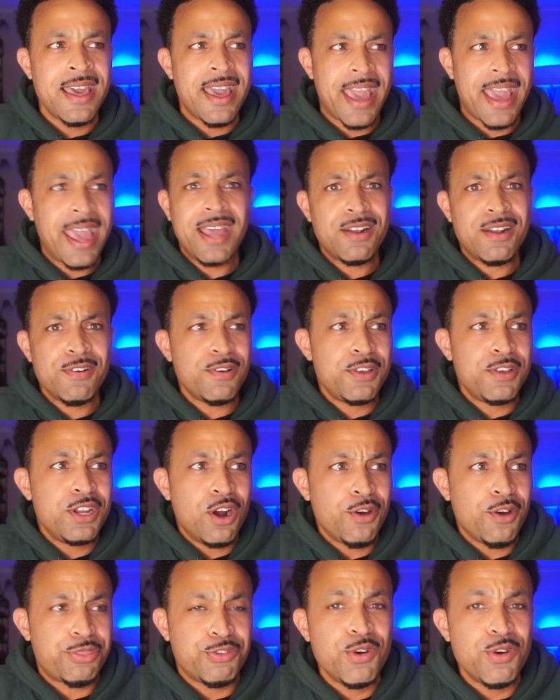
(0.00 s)
And, you
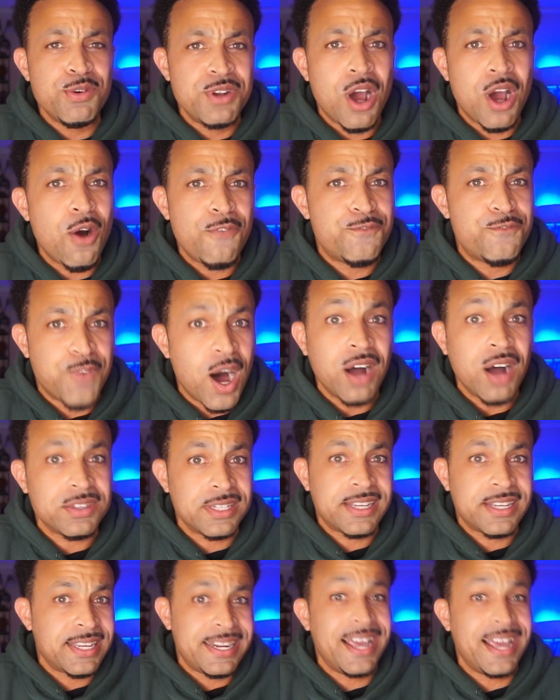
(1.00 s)
know, through no fault
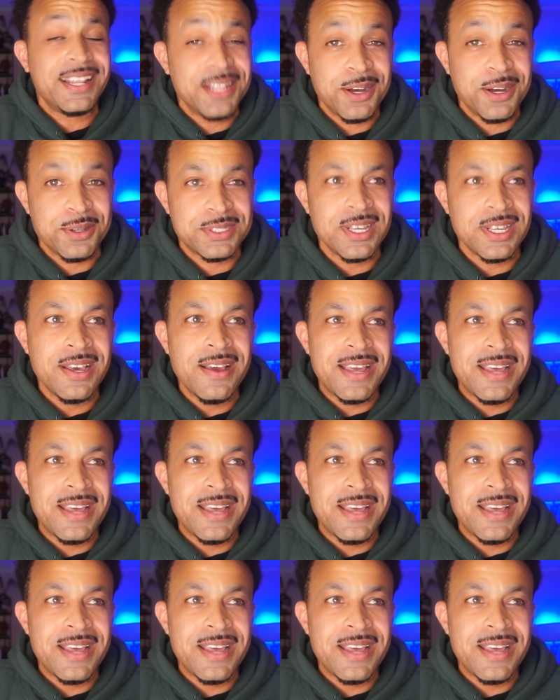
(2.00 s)
of Canelo's,